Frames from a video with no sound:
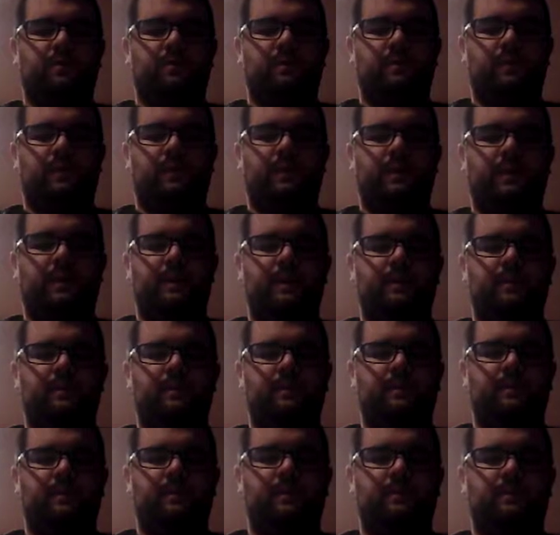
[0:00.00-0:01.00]
was the
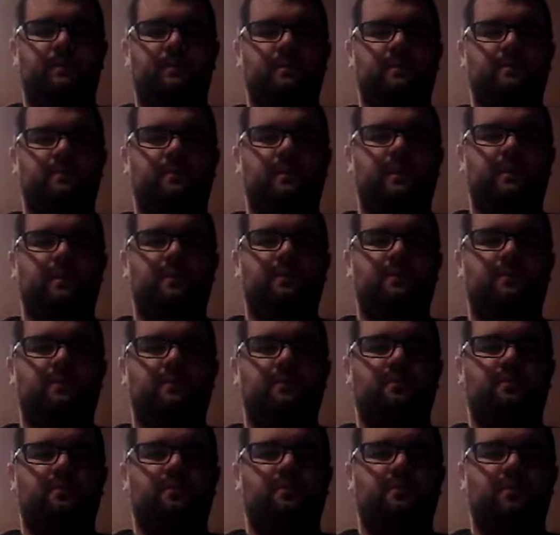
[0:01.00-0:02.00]
last.
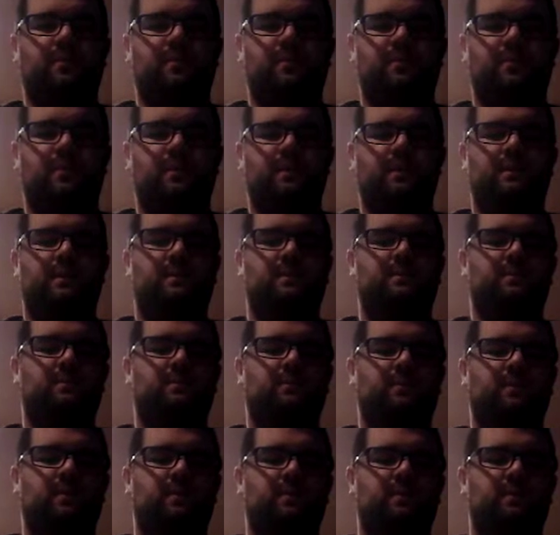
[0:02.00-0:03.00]
Well, but
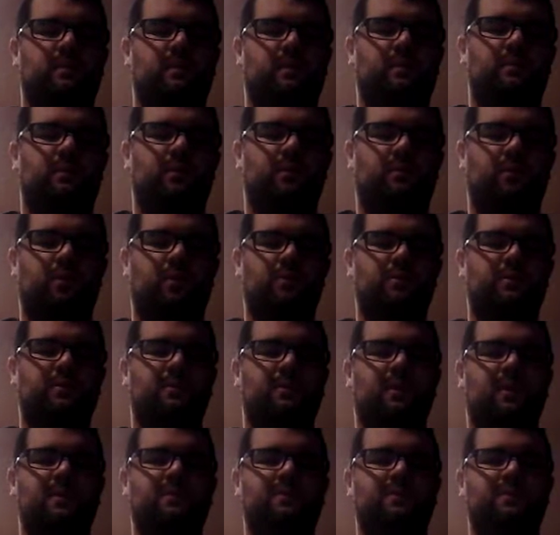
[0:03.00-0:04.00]
the Rogue
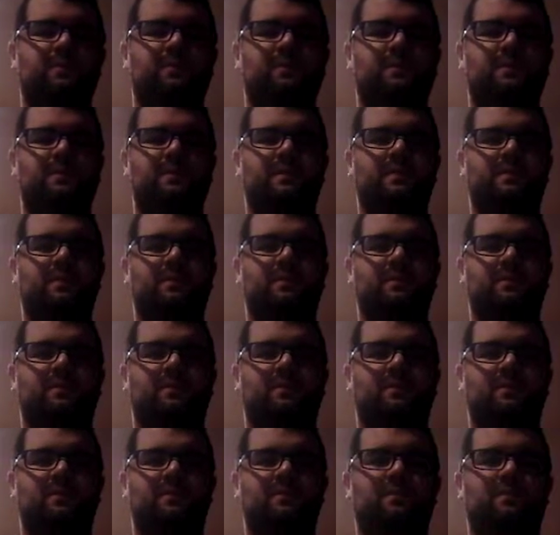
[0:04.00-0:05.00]
Squadron trilogy
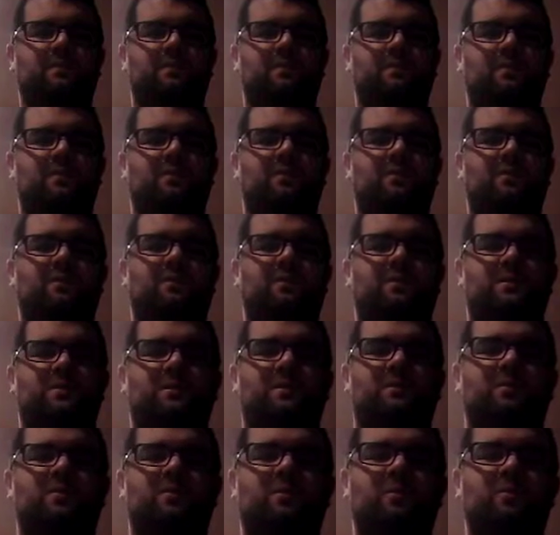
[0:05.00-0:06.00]
serve as the
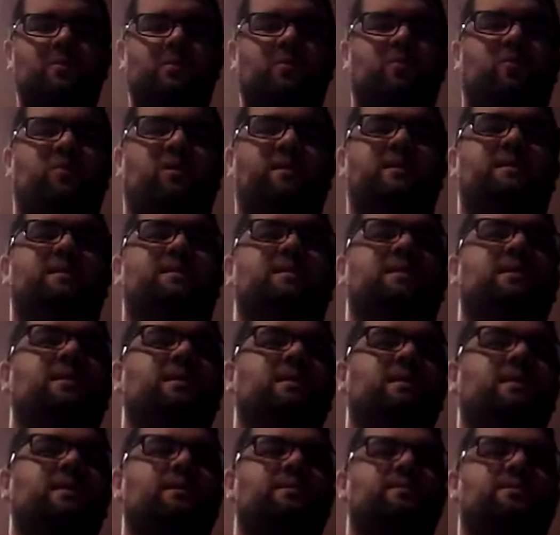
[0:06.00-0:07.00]
blueprints
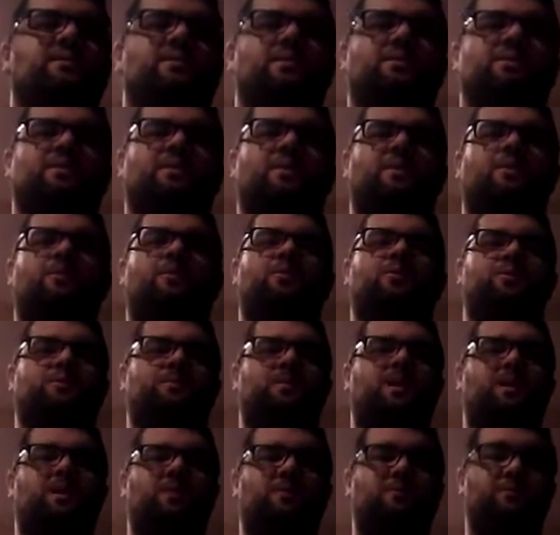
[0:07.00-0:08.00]
for Star Wars
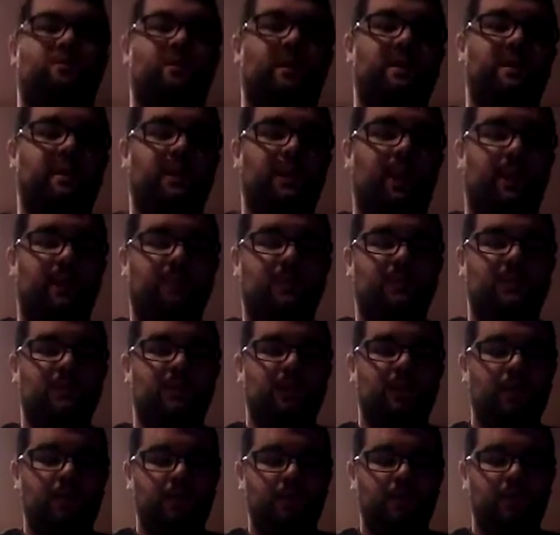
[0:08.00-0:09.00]
Battlefront
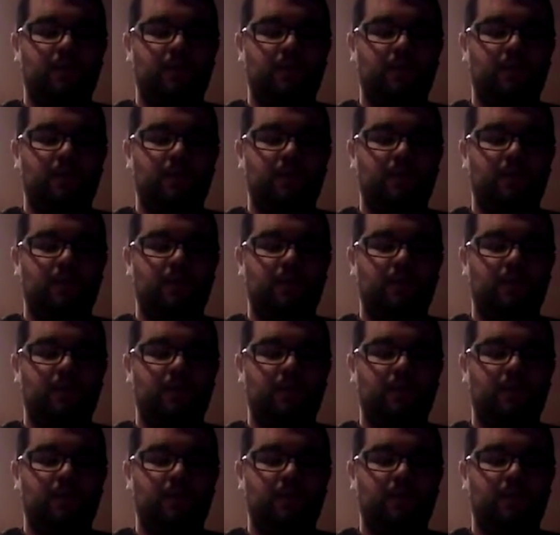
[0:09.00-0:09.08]
games.